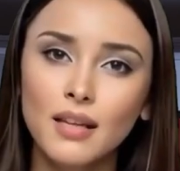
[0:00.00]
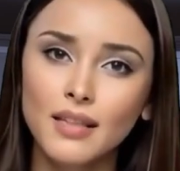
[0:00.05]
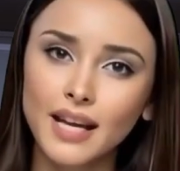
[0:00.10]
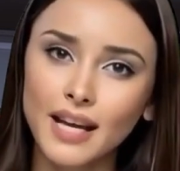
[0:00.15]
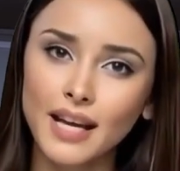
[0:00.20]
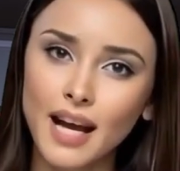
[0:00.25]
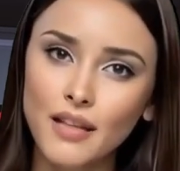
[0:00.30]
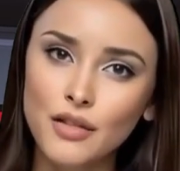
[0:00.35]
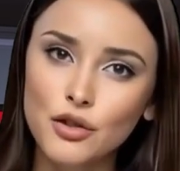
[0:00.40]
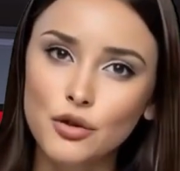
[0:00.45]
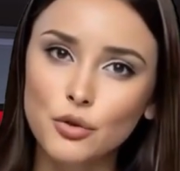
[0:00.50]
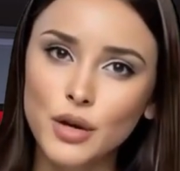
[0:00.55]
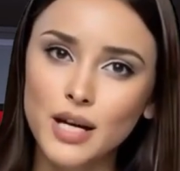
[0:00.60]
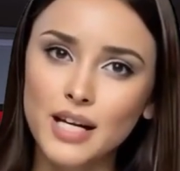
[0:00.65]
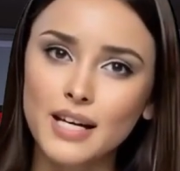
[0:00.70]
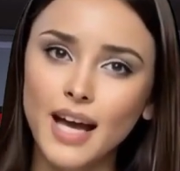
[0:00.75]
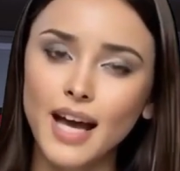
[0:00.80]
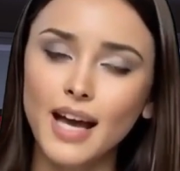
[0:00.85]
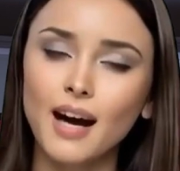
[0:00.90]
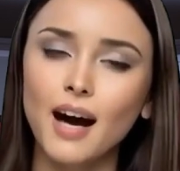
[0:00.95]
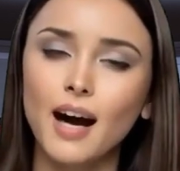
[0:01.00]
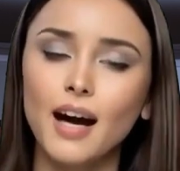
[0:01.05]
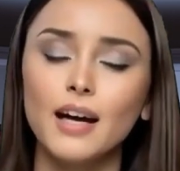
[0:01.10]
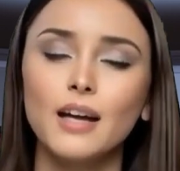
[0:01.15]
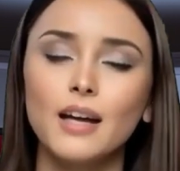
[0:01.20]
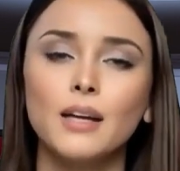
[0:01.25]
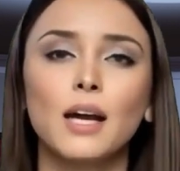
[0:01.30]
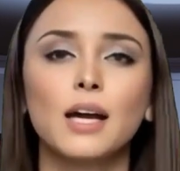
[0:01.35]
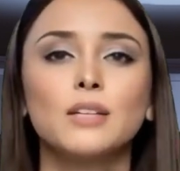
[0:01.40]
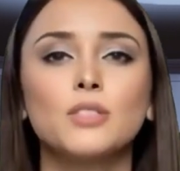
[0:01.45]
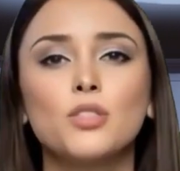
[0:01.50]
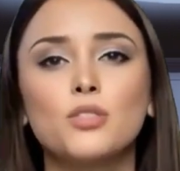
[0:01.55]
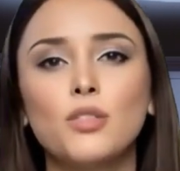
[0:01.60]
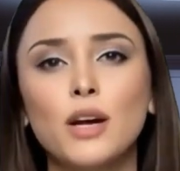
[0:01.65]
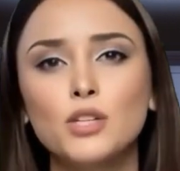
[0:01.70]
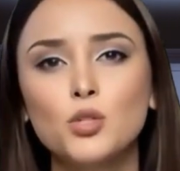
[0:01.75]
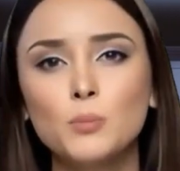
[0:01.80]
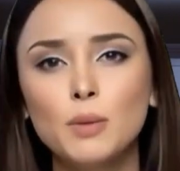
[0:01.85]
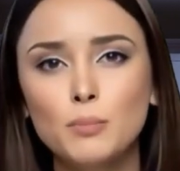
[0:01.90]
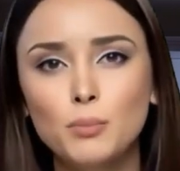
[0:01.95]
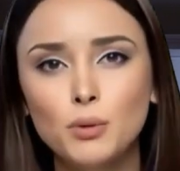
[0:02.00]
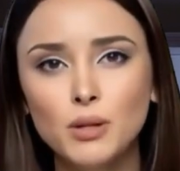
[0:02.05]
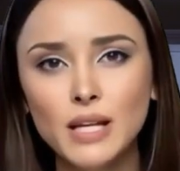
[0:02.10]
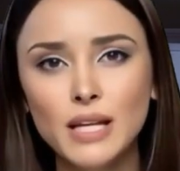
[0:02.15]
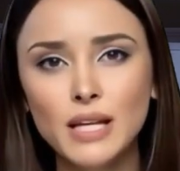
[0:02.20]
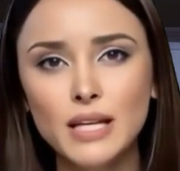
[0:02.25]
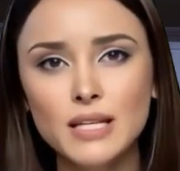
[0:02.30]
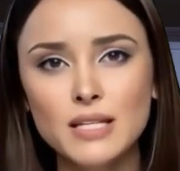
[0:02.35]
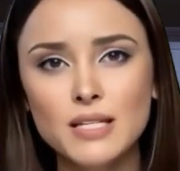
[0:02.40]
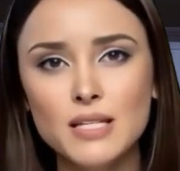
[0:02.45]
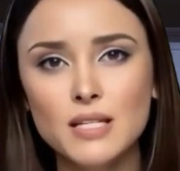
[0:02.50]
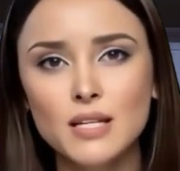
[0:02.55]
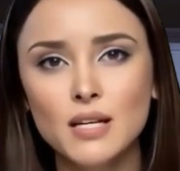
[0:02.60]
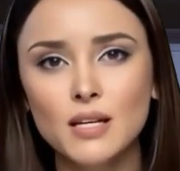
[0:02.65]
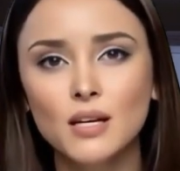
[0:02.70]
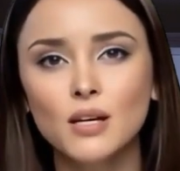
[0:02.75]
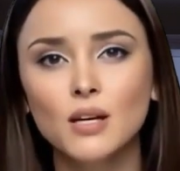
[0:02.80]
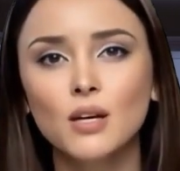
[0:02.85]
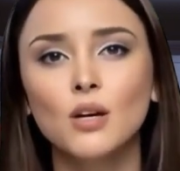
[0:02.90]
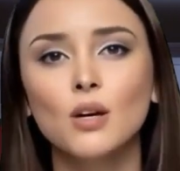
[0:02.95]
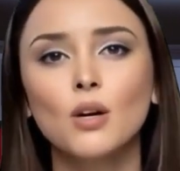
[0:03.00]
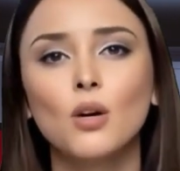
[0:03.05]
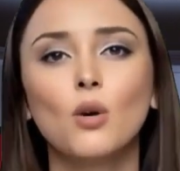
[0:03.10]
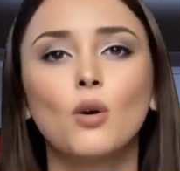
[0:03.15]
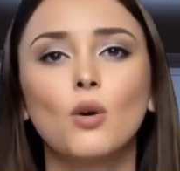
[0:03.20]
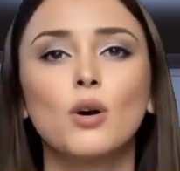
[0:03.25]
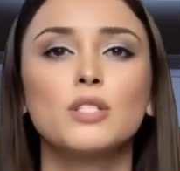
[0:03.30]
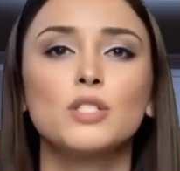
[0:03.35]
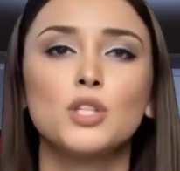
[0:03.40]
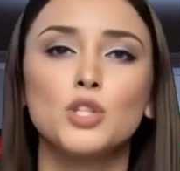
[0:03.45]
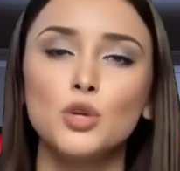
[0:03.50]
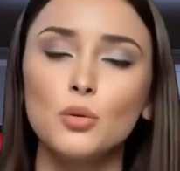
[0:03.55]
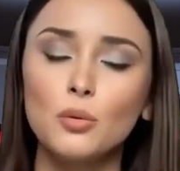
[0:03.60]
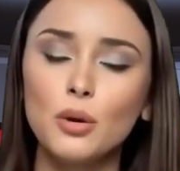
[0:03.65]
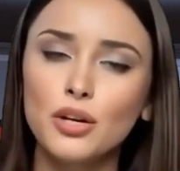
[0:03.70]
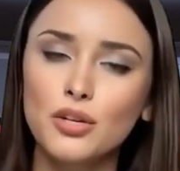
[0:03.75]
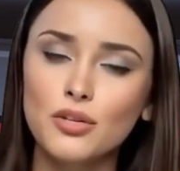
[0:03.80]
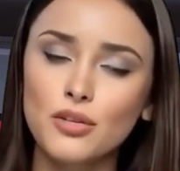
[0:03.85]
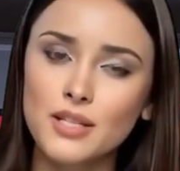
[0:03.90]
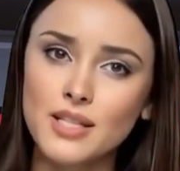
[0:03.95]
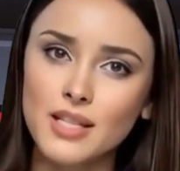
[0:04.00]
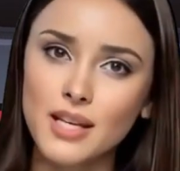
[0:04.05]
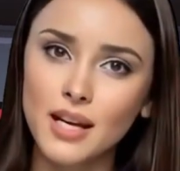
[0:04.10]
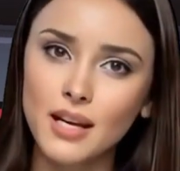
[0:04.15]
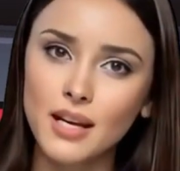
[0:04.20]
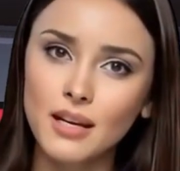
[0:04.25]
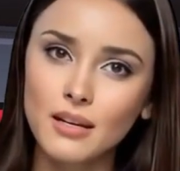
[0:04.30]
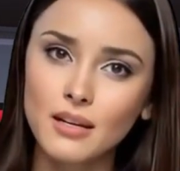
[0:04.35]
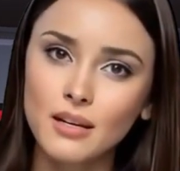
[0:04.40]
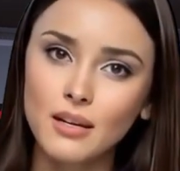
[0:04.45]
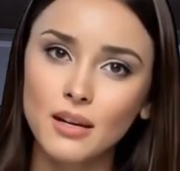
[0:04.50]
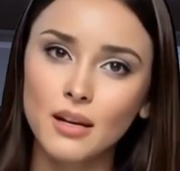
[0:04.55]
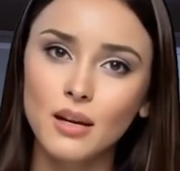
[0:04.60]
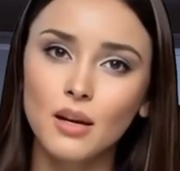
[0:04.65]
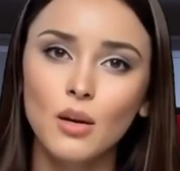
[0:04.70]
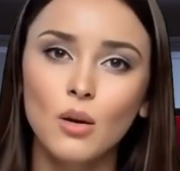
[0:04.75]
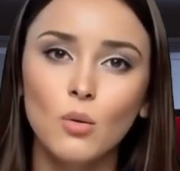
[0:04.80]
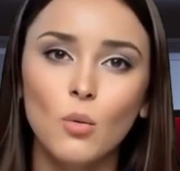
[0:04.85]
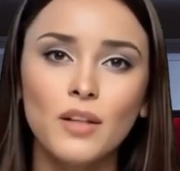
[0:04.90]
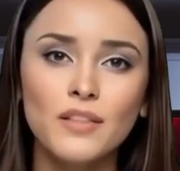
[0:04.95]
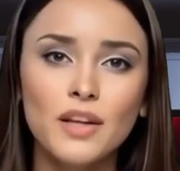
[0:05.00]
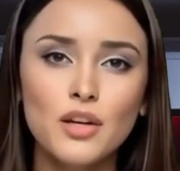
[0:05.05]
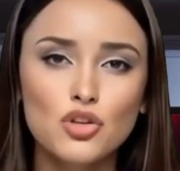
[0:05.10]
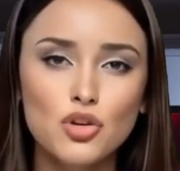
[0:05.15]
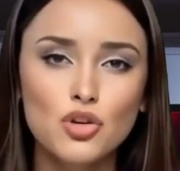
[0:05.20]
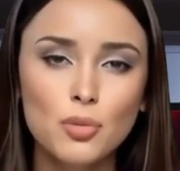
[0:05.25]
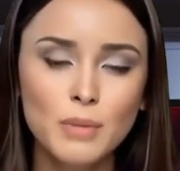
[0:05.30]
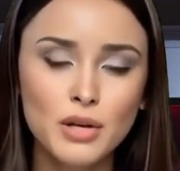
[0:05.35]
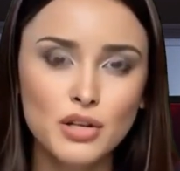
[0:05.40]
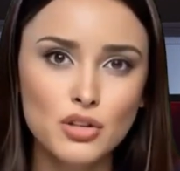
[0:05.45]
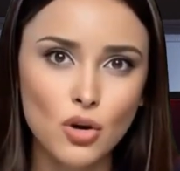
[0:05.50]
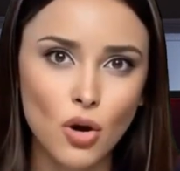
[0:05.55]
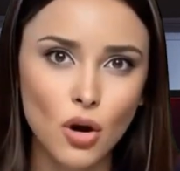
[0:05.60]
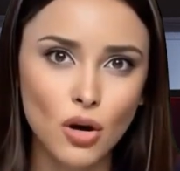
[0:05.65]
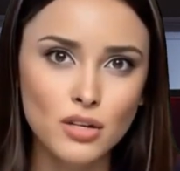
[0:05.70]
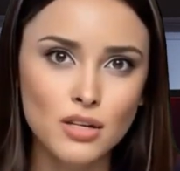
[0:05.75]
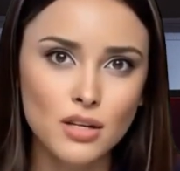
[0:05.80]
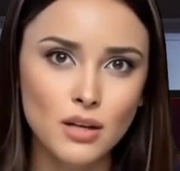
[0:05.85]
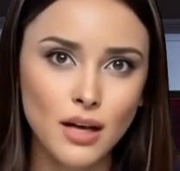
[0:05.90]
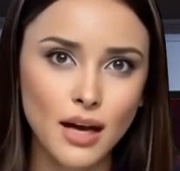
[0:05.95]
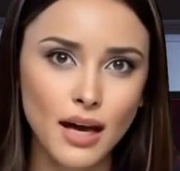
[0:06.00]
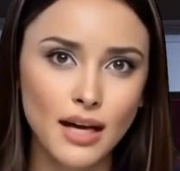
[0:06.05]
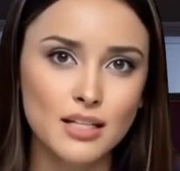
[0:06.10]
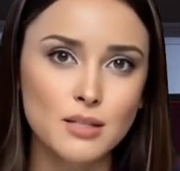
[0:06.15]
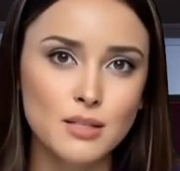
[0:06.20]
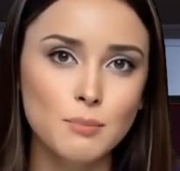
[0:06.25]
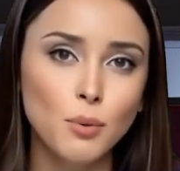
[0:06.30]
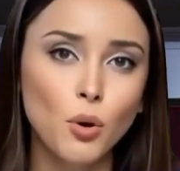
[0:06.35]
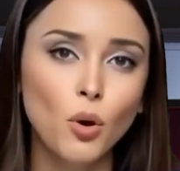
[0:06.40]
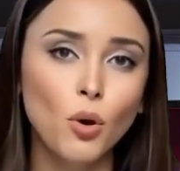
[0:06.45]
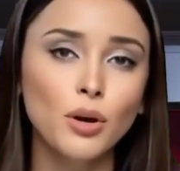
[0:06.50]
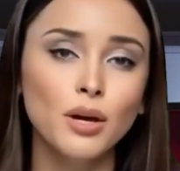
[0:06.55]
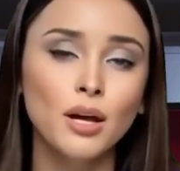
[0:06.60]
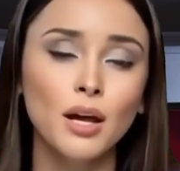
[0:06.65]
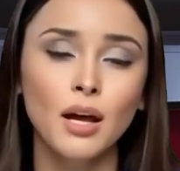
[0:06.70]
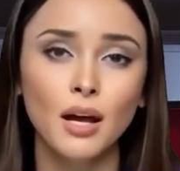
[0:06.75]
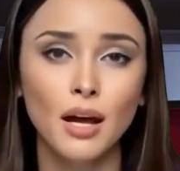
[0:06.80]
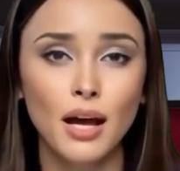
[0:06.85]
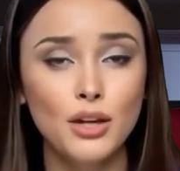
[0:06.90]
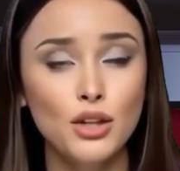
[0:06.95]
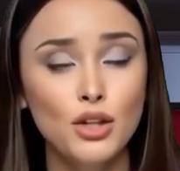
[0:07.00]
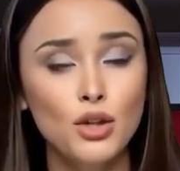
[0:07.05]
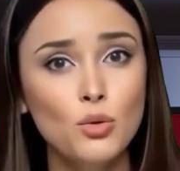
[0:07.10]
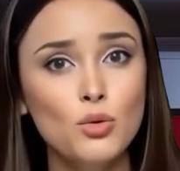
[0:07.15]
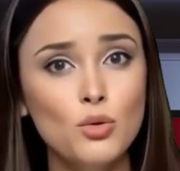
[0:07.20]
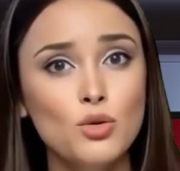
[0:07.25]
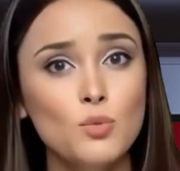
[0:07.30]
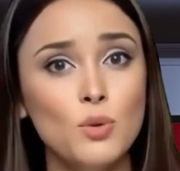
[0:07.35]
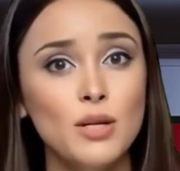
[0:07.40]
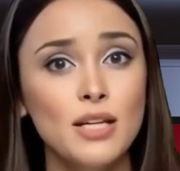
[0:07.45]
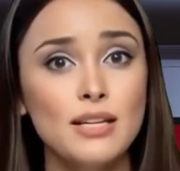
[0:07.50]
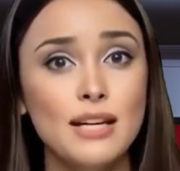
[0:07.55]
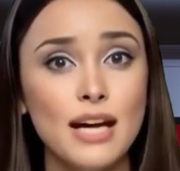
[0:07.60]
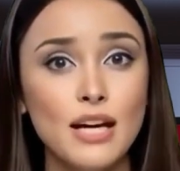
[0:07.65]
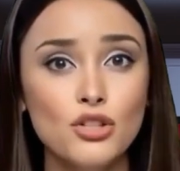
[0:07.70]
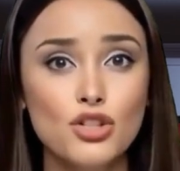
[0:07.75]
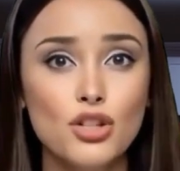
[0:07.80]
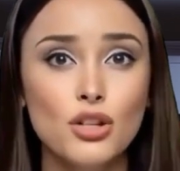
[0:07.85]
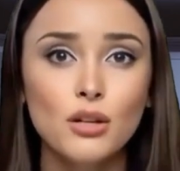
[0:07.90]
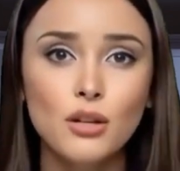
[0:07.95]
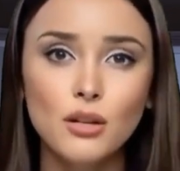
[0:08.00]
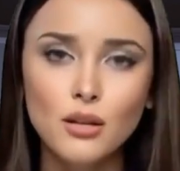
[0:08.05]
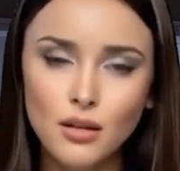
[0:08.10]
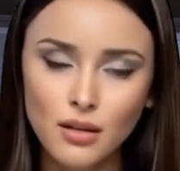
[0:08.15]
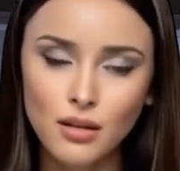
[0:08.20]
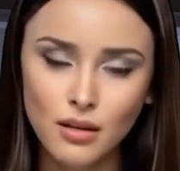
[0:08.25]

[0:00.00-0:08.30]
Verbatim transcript: They can either treat AI as a threat to be policed or as a new literacy, one that should be taught, explored, and used with intention.